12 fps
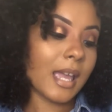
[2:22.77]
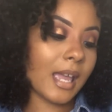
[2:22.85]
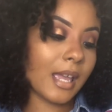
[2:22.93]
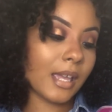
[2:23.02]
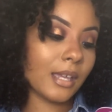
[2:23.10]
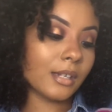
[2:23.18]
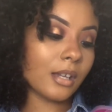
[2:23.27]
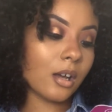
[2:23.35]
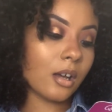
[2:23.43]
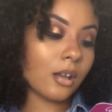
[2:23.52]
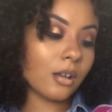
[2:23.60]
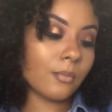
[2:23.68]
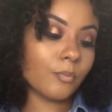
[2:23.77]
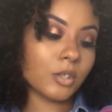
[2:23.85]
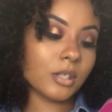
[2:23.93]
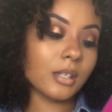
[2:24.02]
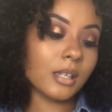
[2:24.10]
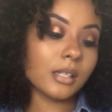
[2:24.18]
And um,
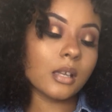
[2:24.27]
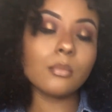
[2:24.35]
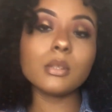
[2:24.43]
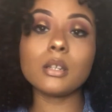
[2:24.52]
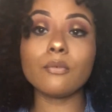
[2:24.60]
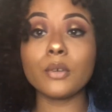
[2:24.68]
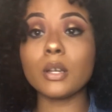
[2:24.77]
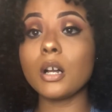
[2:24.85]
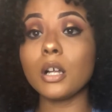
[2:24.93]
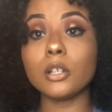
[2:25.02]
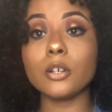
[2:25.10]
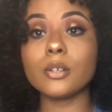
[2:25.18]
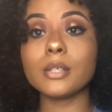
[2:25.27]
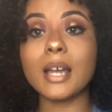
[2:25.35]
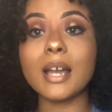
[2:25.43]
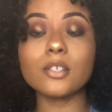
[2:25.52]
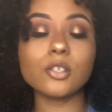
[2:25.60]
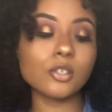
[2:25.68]
she does come in different colors.
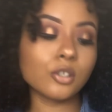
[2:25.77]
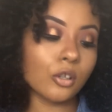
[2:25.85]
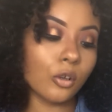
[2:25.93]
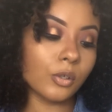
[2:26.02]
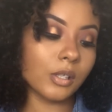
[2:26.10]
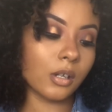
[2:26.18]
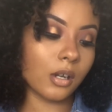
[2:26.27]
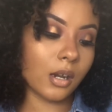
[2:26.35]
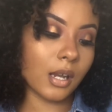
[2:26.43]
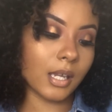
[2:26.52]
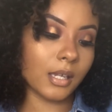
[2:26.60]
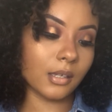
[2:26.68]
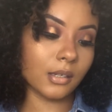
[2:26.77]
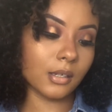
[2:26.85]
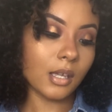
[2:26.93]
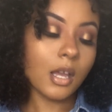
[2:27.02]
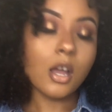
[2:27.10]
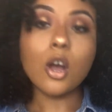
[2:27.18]
I just chose her
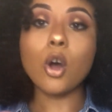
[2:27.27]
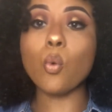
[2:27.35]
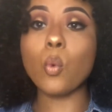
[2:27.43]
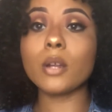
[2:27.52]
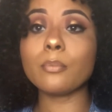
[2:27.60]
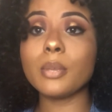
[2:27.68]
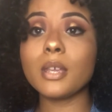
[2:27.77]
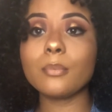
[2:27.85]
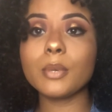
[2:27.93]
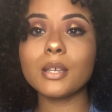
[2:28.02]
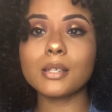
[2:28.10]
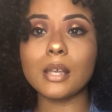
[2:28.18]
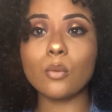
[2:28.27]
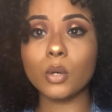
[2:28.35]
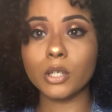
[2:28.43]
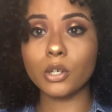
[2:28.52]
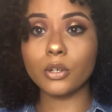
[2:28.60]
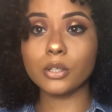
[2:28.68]
in a 1B because I
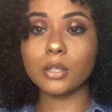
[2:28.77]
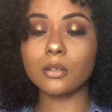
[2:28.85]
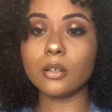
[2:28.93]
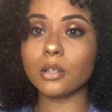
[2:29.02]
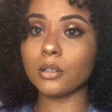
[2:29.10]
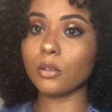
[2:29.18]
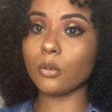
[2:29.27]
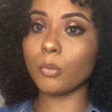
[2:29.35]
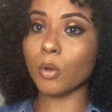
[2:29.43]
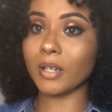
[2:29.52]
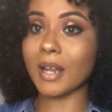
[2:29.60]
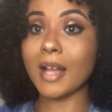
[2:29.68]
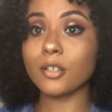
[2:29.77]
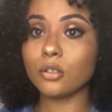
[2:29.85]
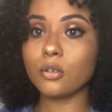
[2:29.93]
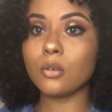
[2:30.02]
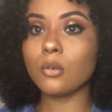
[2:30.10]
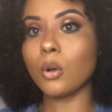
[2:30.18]
wanted her to look a little more
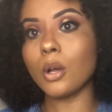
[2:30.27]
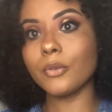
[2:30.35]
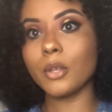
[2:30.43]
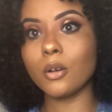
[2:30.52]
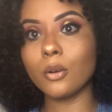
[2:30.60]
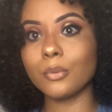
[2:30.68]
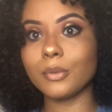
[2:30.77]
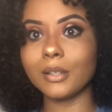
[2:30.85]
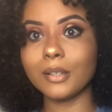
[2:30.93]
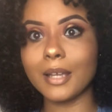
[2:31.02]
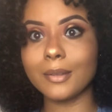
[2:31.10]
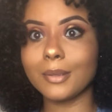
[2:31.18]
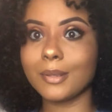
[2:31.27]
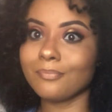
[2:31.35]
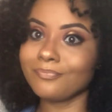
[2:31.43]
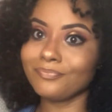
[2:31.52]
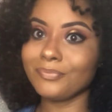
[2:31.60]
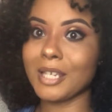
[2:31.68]
natural. Although the lens
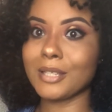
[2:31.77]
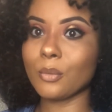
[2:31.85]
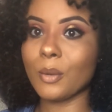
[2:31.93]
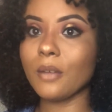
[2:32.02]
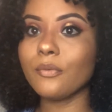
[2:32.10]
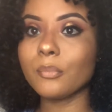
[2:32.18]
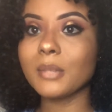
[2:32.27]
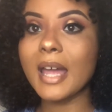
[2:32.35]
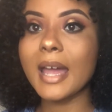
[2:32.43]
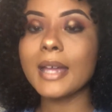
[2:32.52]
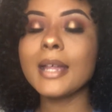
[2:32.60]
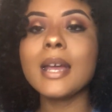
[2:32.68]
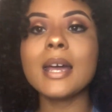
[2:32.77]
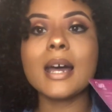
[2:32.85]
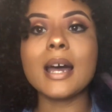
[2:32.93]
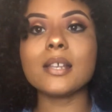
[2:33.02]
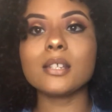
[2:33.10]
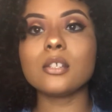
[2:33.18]
takes away from that.
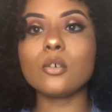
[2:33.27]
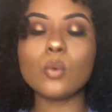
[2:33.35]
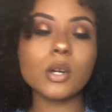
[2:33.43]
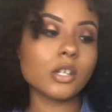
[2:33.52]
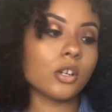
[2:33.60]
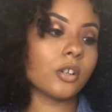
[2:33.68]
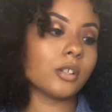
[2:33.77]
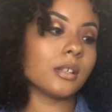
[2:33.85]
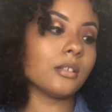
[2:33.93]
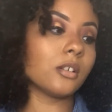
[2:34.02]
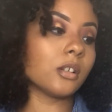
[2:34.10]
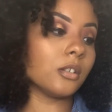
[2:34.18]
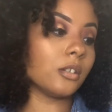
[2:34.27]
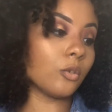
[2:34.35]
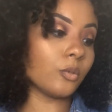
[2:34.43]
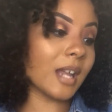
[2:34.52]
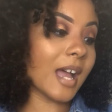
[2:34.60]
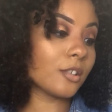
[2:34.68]
I still wanted her to look a
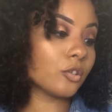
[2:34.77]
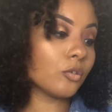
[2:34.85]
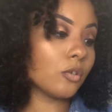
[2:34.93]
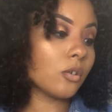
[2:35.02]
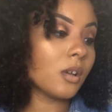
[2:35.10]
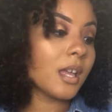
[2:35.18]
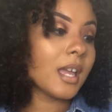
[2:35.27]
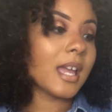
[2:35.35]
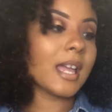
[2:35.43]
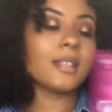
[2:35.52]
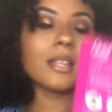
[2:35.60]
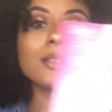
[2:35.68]
little natural. And